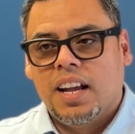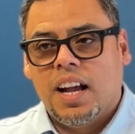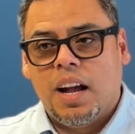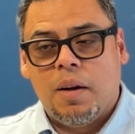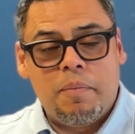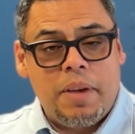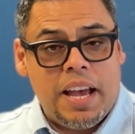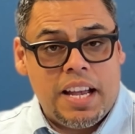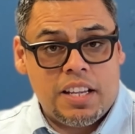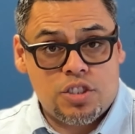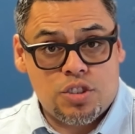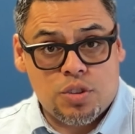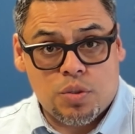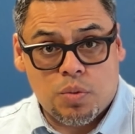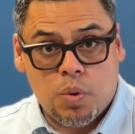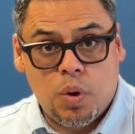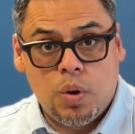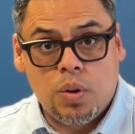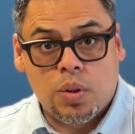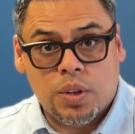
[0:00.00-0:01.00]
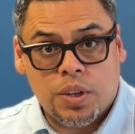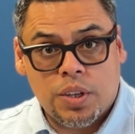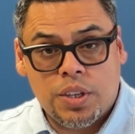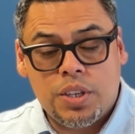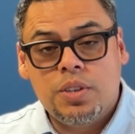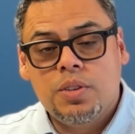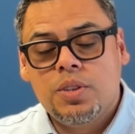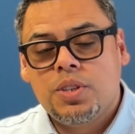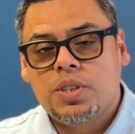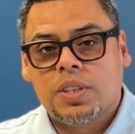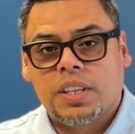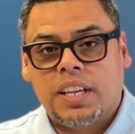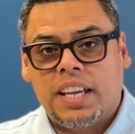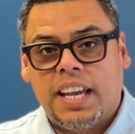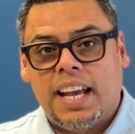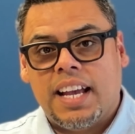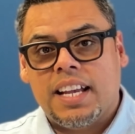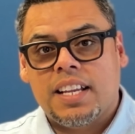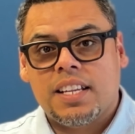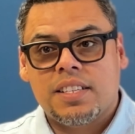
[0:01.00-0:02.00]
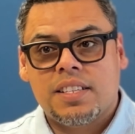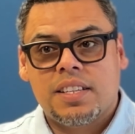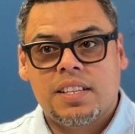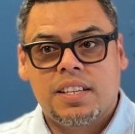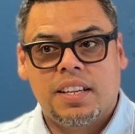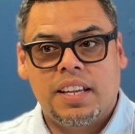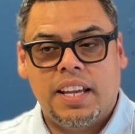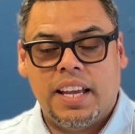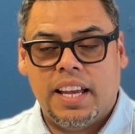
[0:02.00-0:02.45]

a master roller usually has